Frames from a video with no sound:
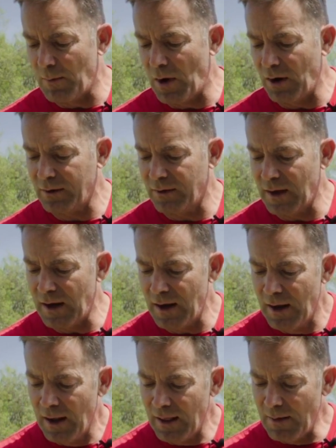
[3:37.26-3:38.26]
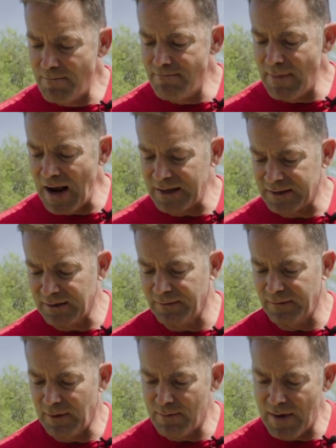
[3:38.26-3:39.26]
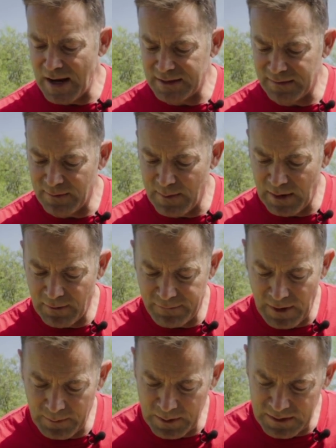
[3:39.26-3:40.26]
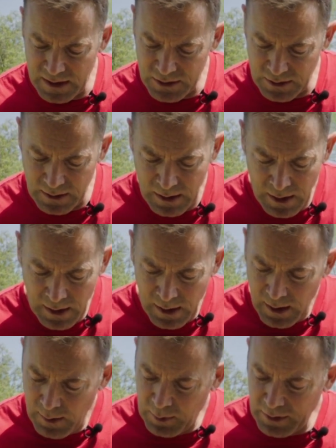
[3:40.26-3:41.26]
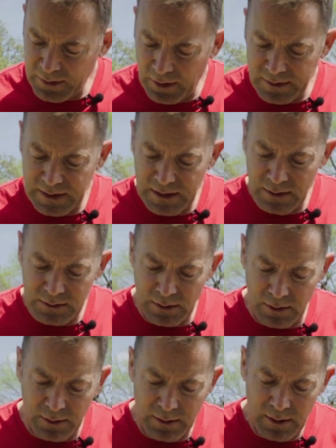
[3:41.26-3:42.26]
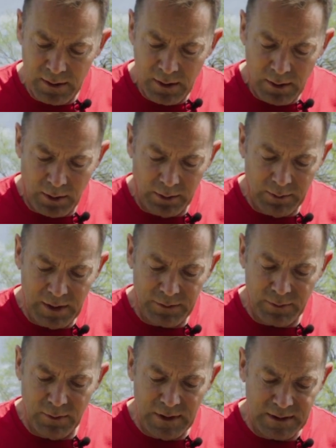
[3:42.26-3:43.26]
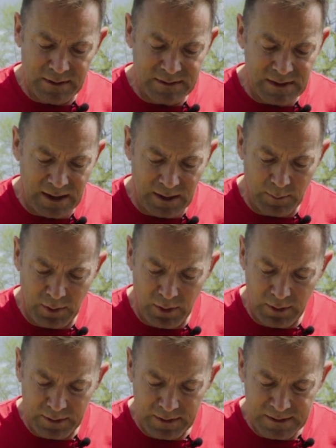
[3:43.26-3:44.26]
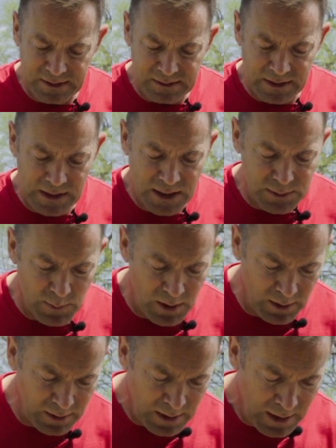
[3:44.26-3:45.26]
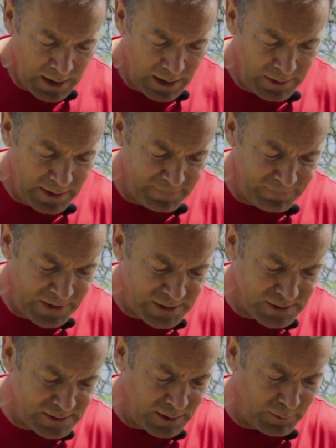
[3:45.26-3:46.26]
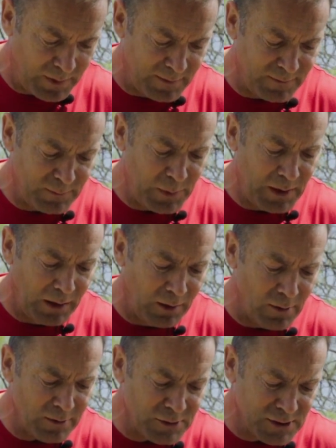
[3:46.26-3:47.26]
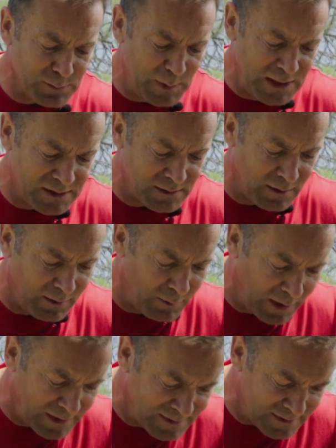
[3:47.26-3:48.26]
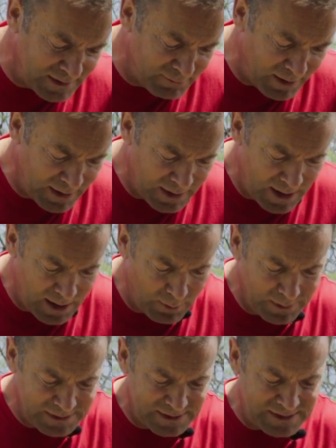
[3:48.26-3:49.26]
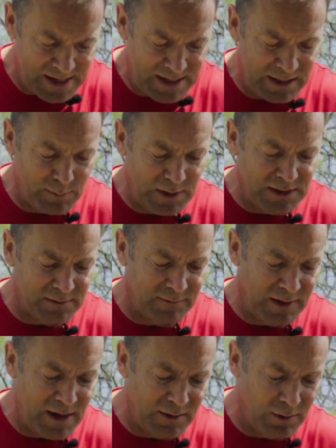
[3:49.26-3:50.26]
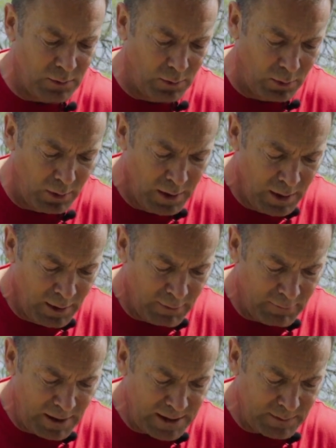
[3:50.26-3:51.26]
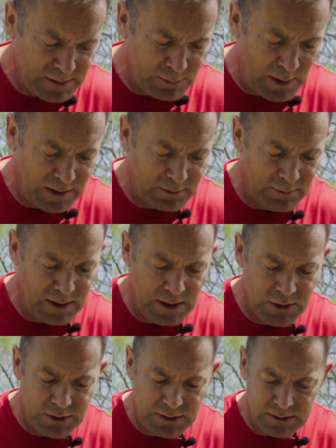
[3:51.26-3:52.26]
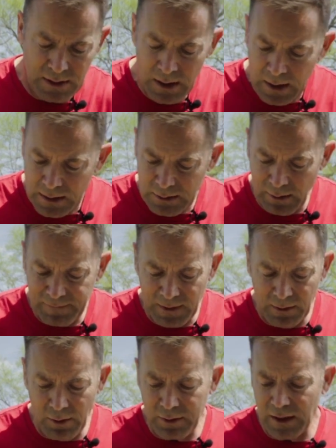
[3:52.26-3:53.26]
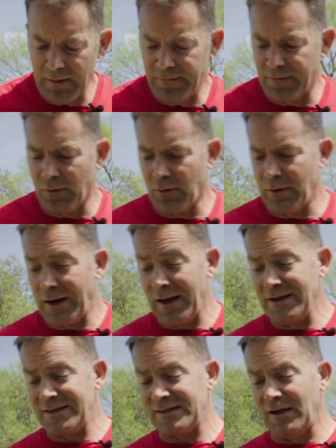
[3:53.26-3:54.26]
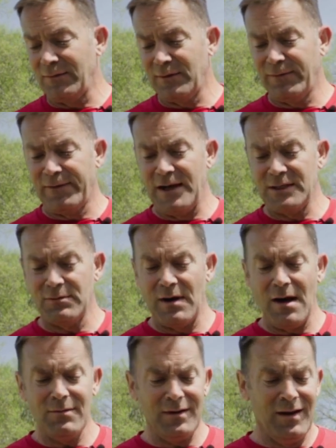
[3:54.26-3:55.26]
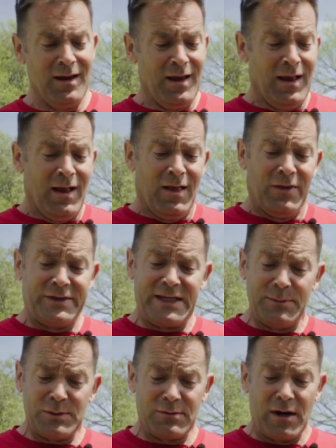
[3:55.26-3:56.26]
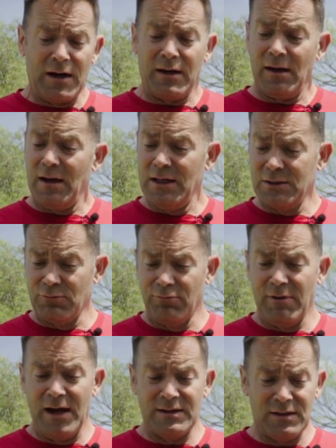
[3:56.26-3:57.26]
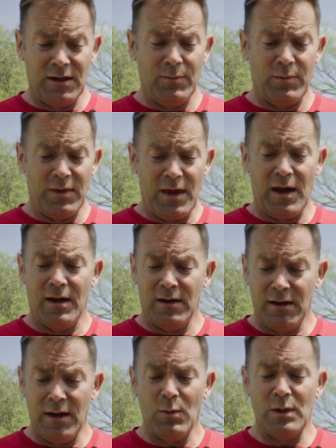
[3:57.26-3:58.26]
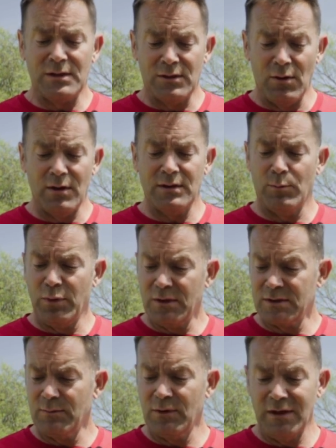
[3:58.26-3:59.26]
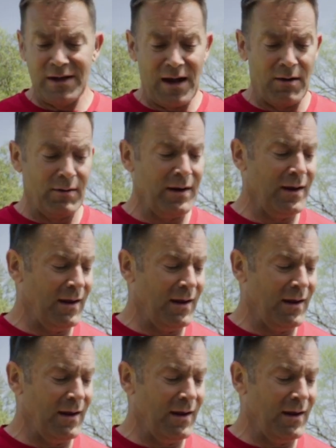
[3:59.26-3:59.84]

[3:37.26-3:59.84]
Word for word: mark there, a massive, massive amount of fragmentation. The bullet continues on all the way through into the second block at the 16 inch mark, and then it fetches up the, the largest piece that I can see right now is a tiny piece of lead core right at 23 inches. So if you're looking for a self-defense round, the tip strike is right up there. It is going to put somebody down